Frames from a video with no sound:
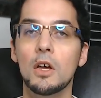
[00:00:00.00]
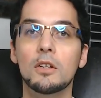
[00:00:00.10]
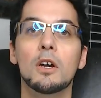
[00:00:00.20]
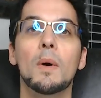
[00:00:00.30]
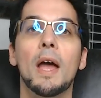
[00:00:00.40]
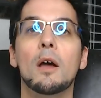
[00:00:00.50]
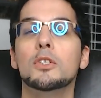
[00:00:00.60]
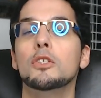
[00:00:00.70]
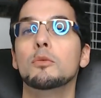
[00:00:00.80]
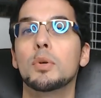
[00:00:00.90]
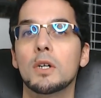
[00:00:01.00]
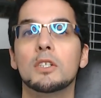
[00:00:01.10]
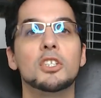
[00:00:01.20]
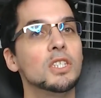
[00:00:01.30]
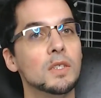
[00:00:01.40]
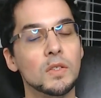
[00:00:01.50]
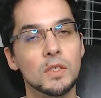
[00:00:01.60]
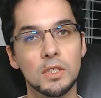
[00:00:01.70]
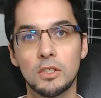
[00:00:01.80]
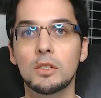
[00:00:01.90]
know how to
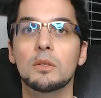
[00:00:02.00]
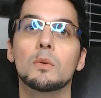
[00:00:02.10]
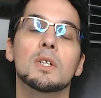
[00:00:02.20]
purchase you,